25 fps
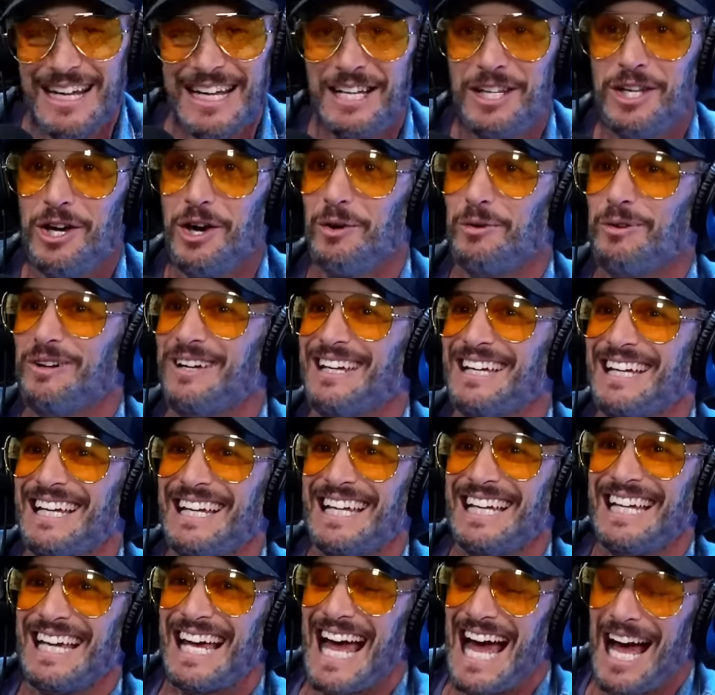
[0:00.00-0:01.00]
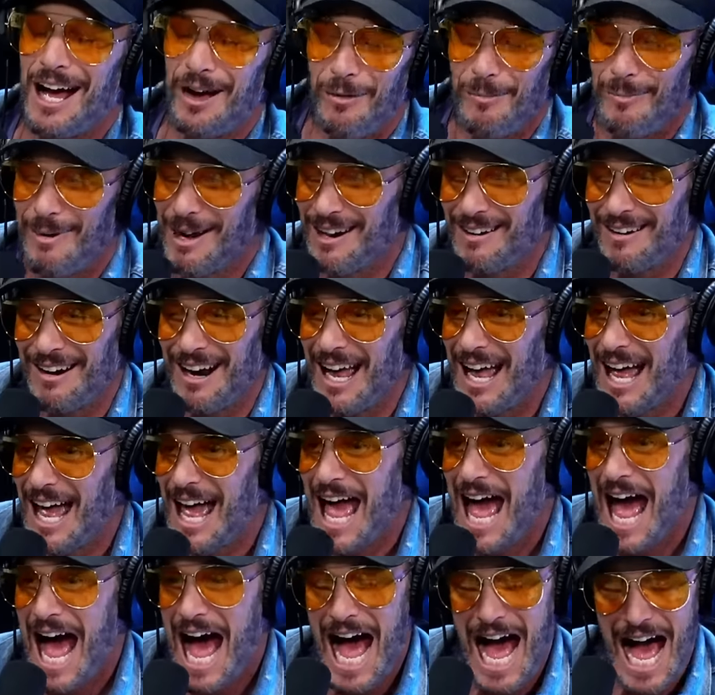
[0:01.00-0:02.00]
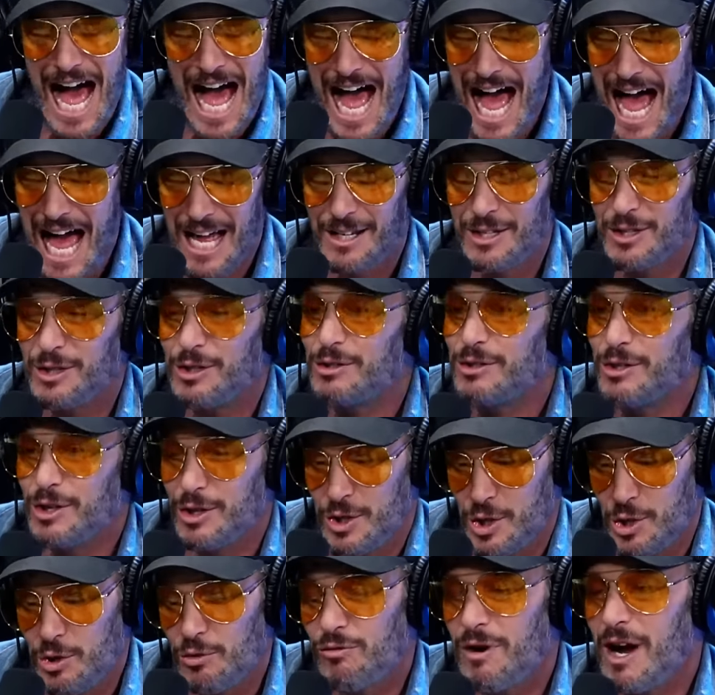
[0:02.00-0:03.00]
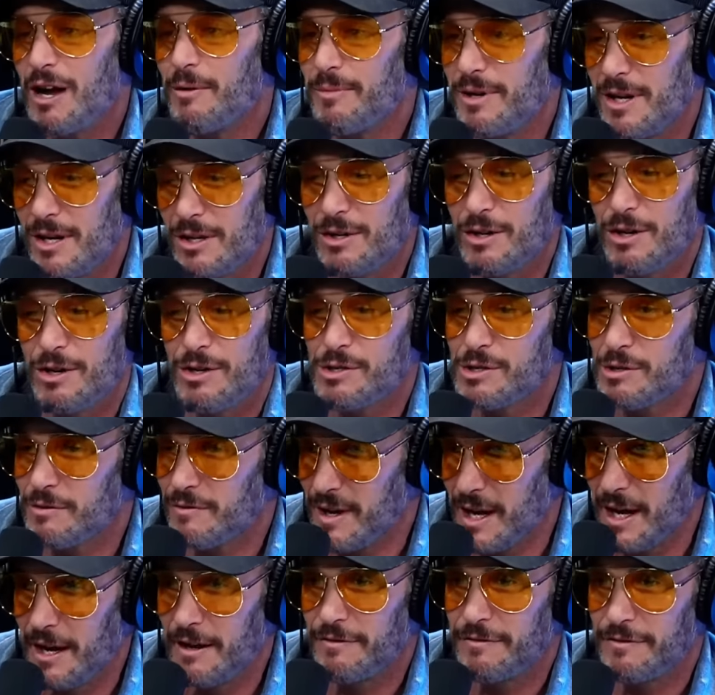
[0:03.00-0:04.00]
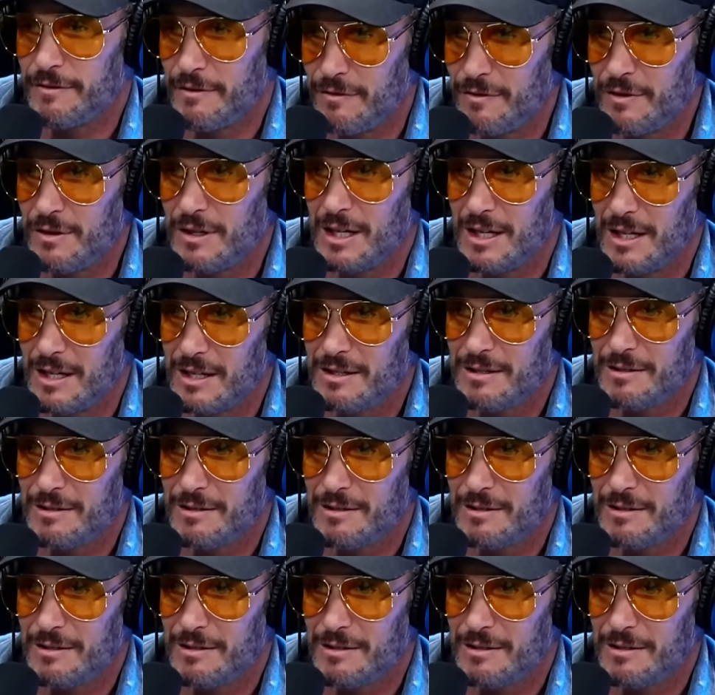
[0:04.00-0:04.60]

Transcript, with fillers: Yo, how about how, could you write me a cursive F if you needed